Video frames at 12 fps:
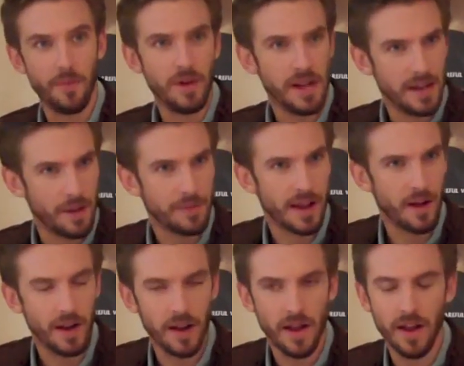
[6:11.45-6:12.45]
um, really leapt
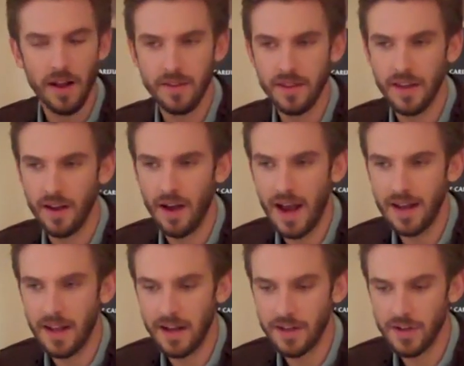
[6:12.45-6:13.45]
out. And I, and I think I
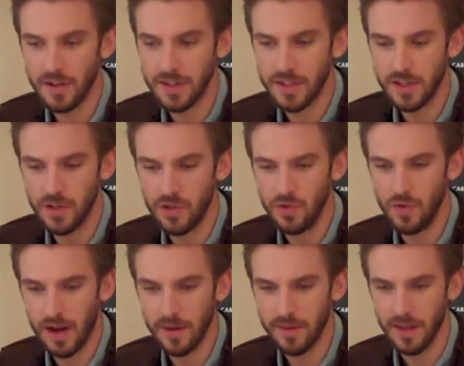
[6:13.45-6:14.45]
hadn't had a chance to do
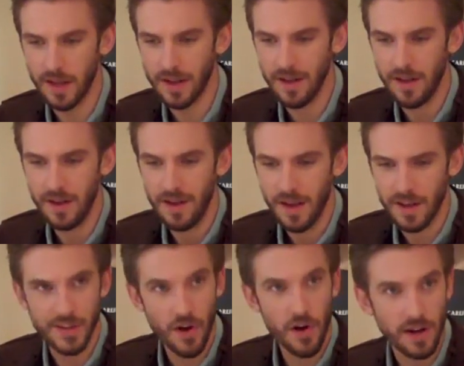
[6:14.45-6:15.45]
anything
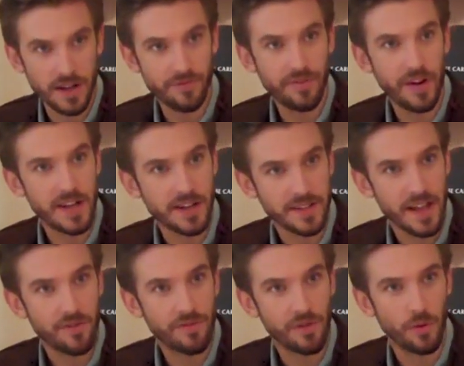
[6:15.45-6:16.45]
as darkly funny as
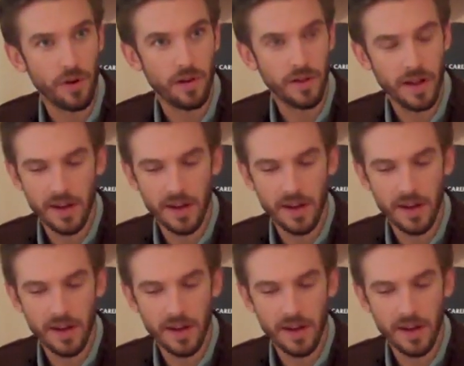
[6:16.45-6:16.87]
that for a while.